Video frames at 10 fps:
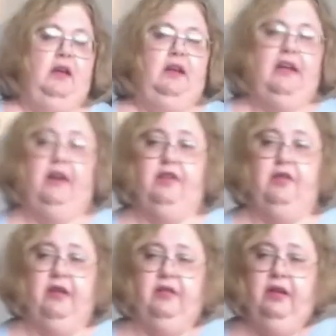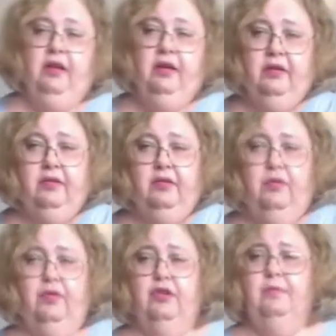Now you can
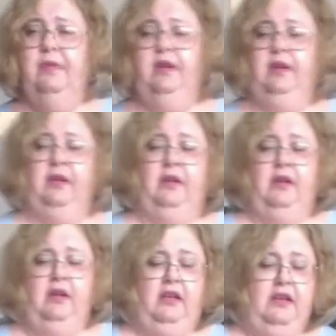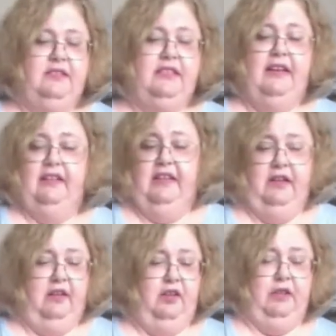cool them slightly
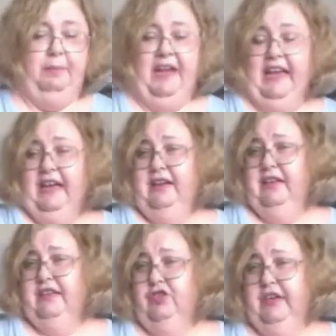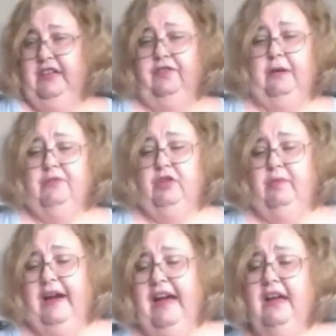on the pan and then transfer them to a
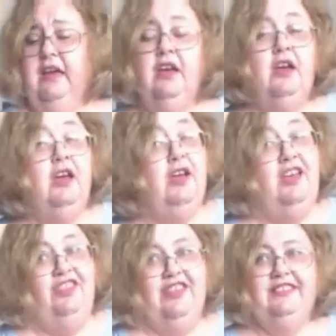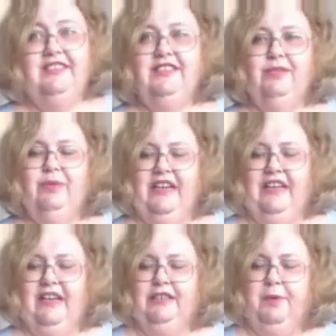rack. This is the really
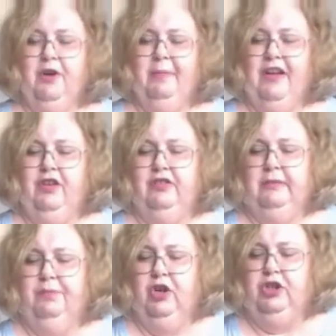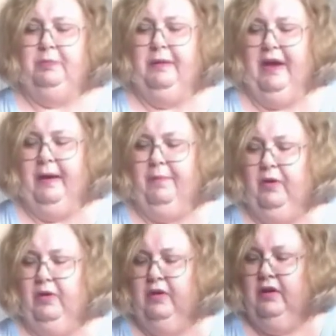nice part about using parchment paper.
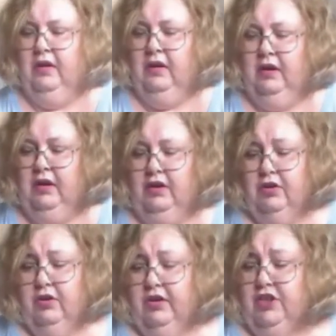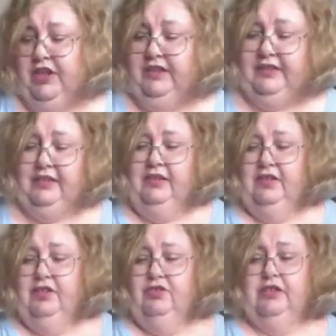And your cookie sheets,
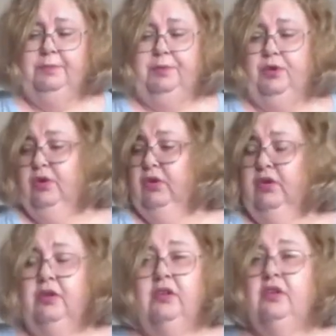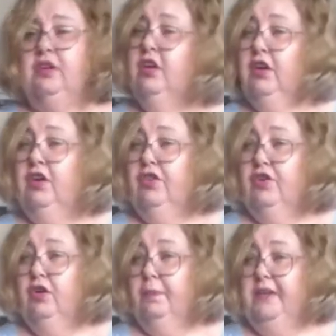you just pull
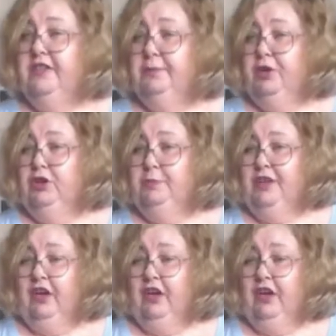the whole piece of parchment